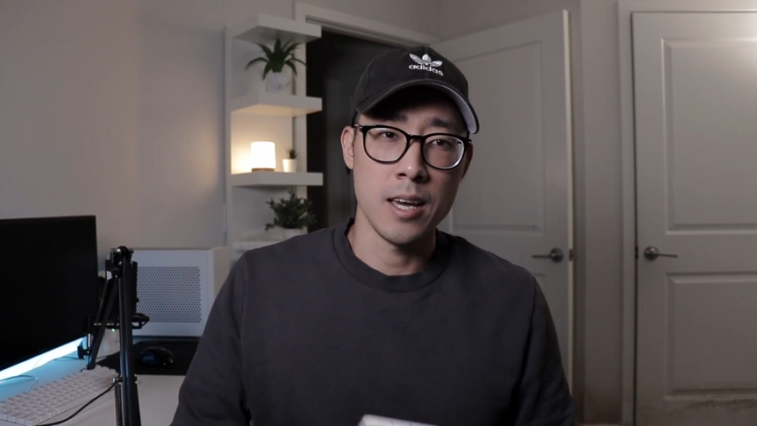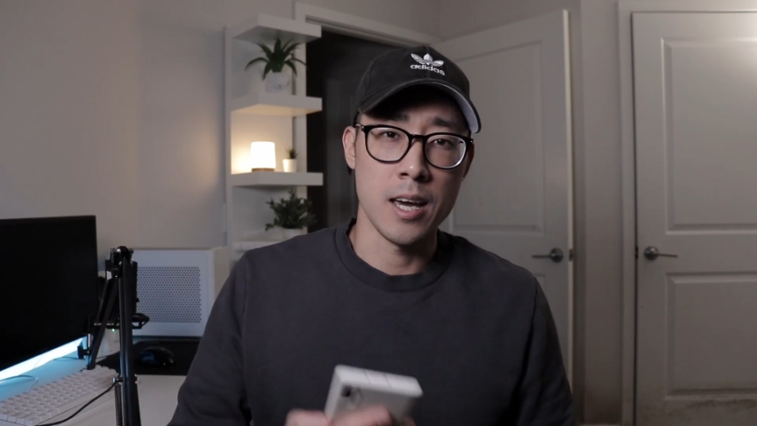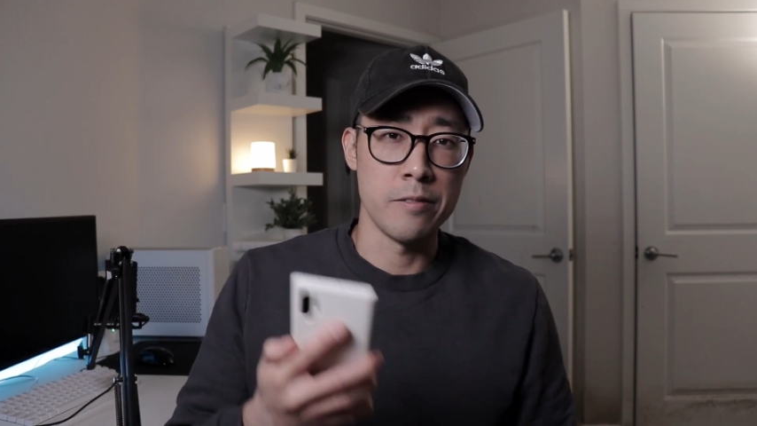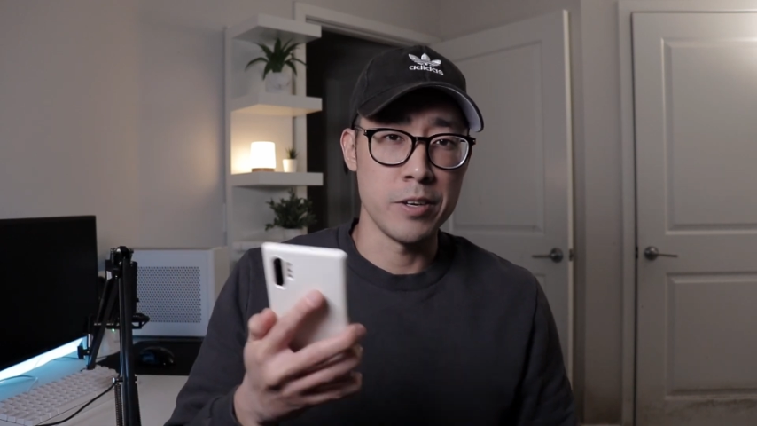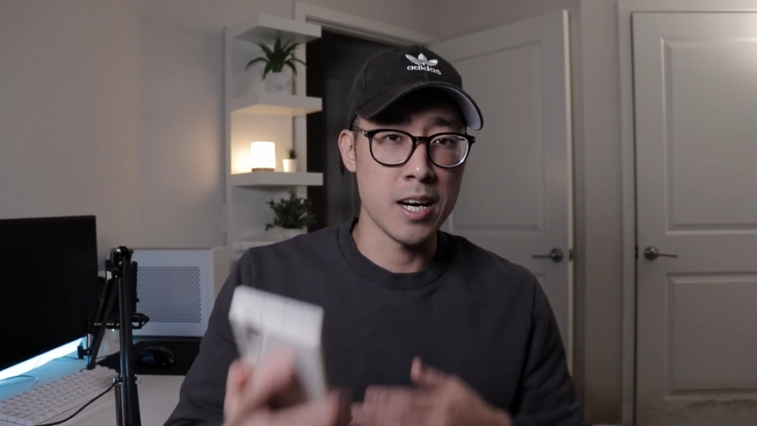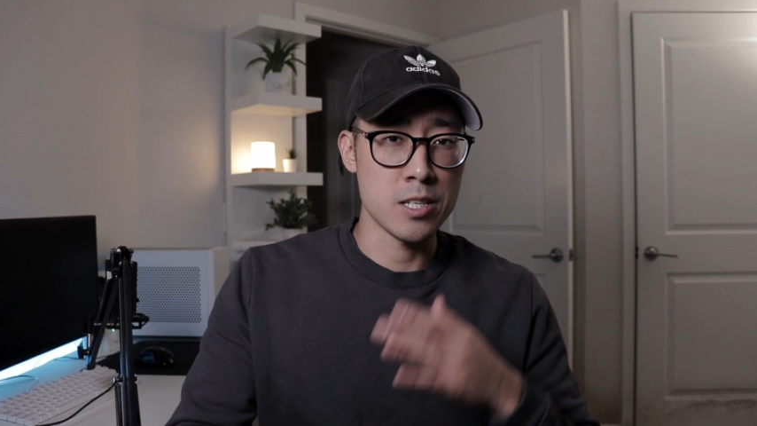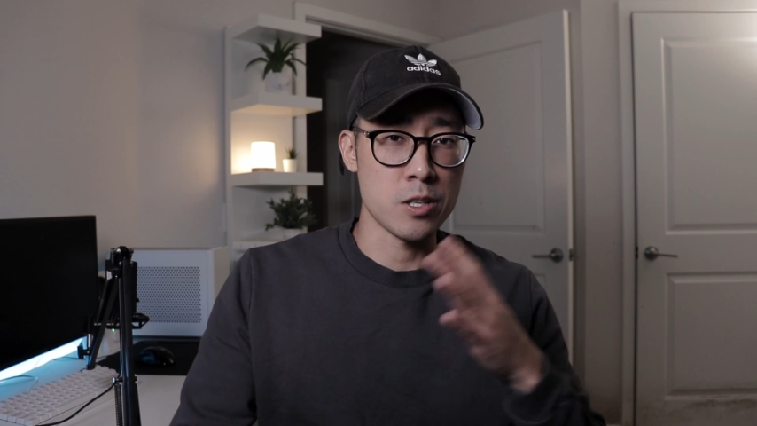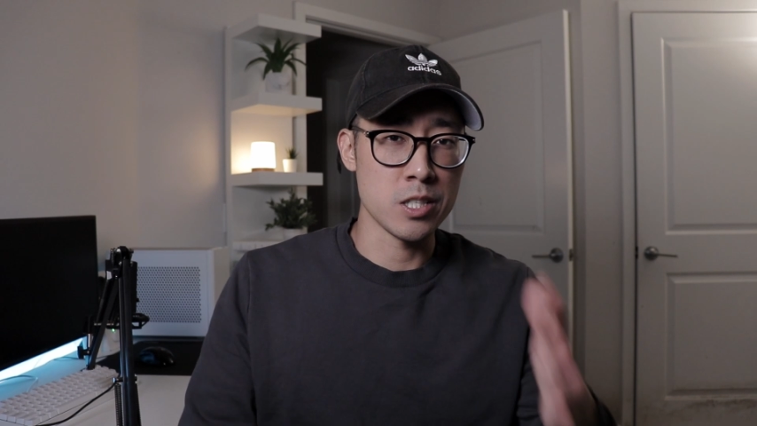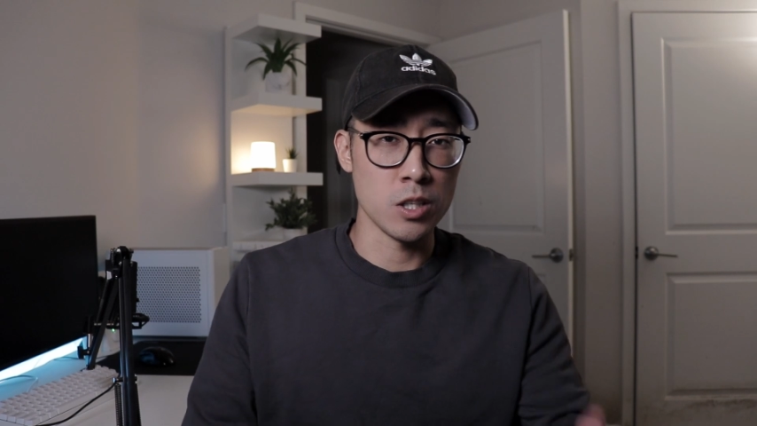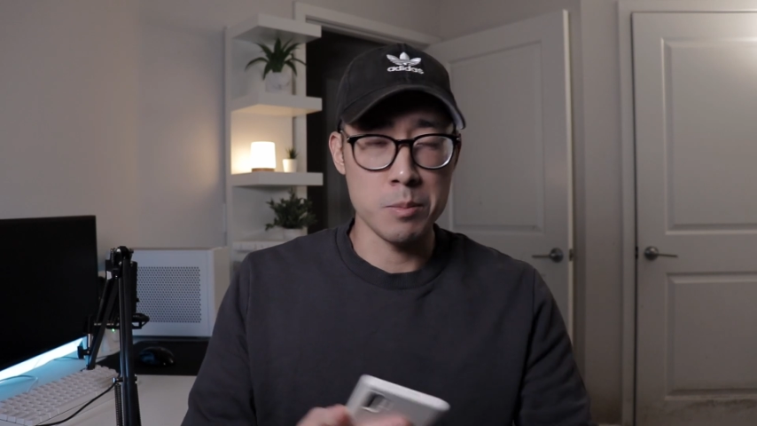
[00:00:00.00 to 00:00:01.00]
and if you guys are
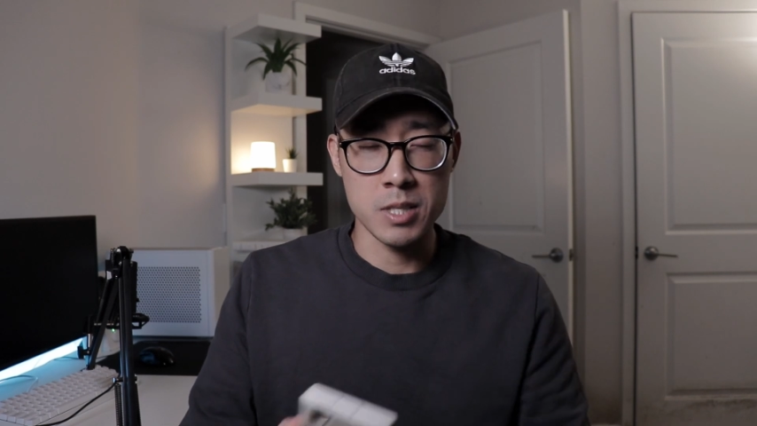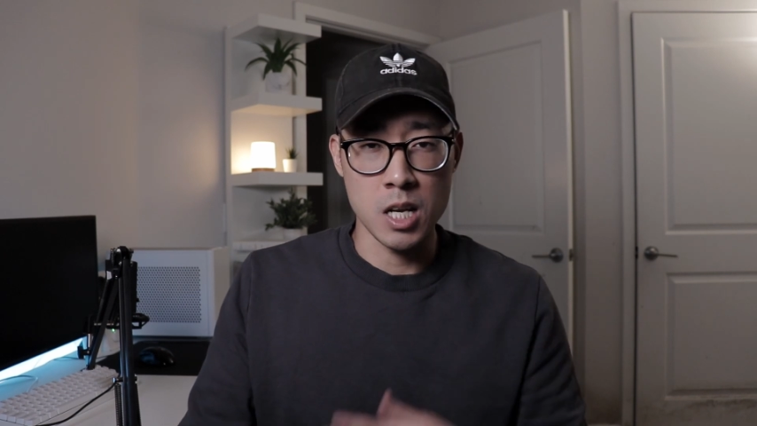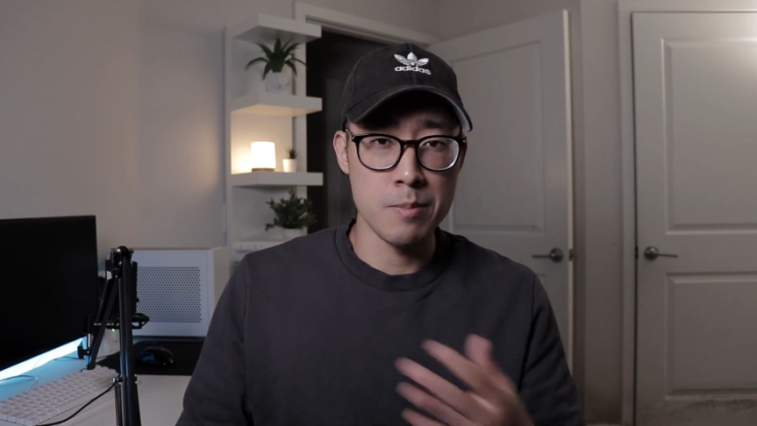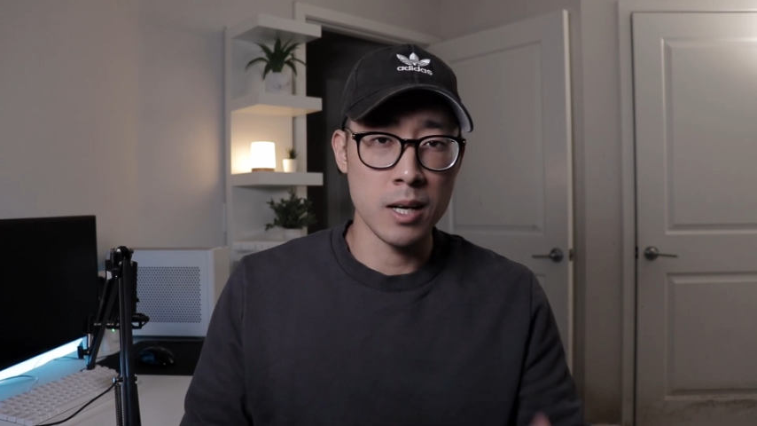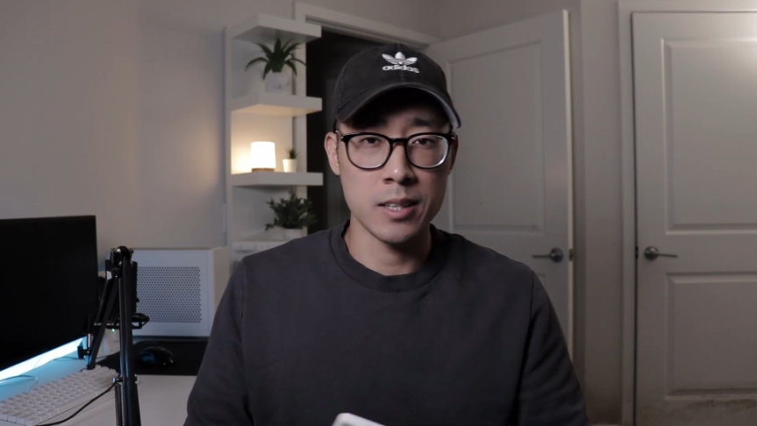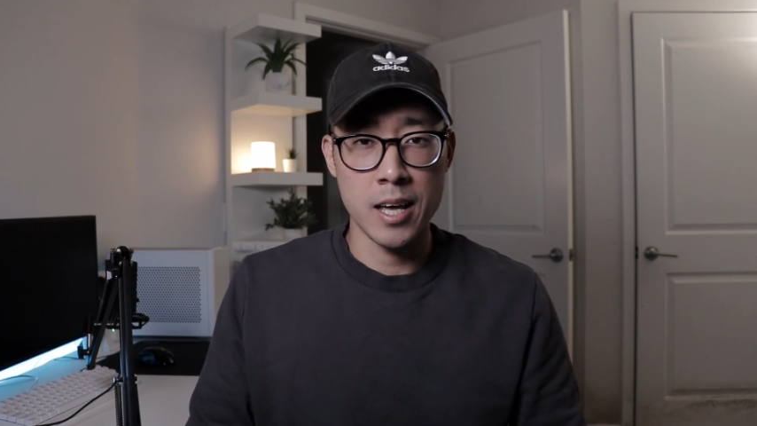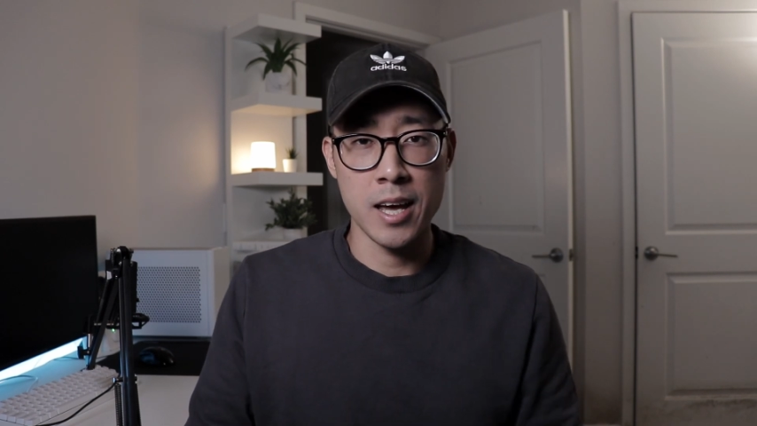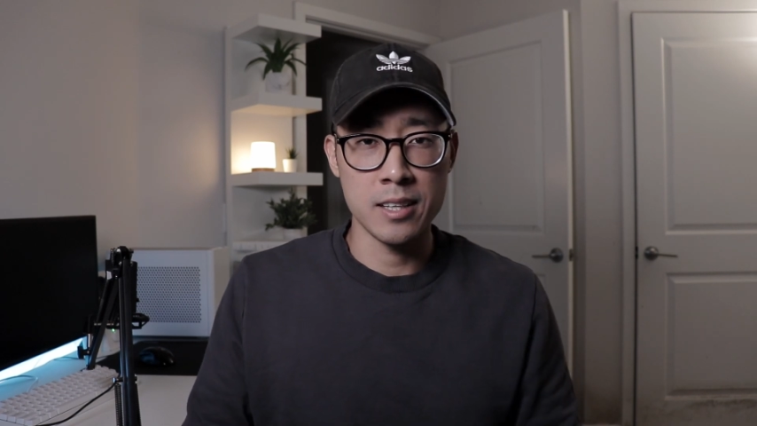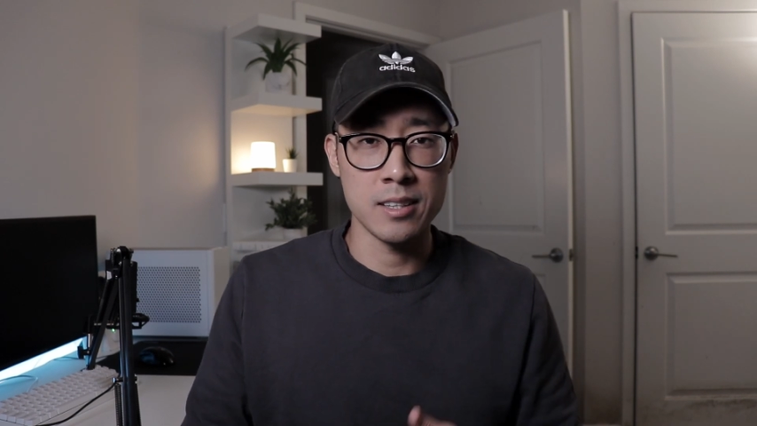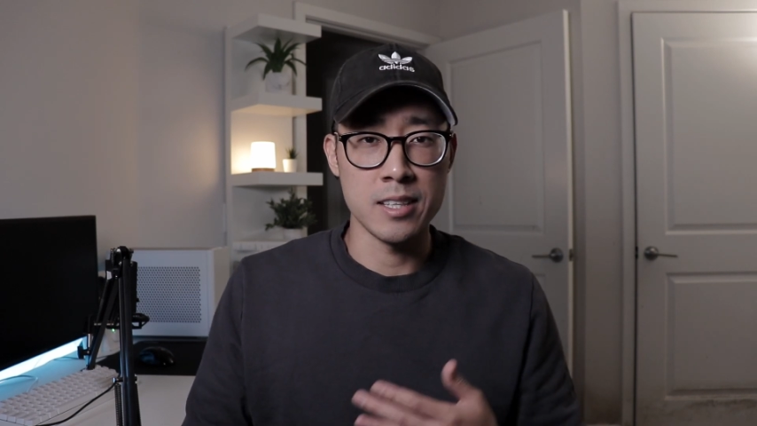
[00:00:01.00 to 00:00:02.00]
still upset about
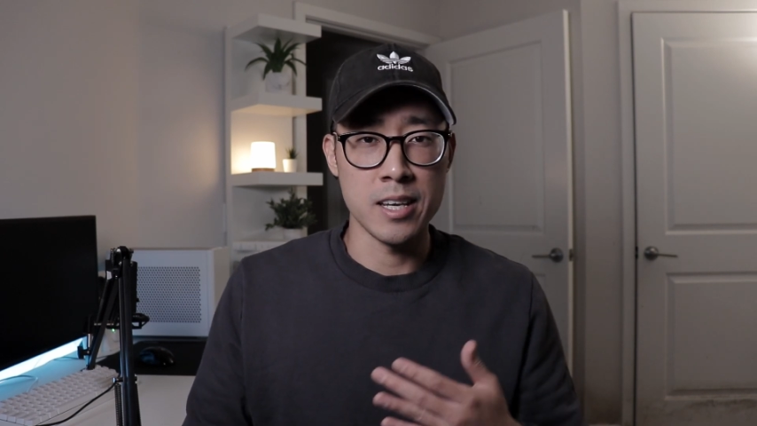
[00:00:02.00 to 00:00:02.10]
that,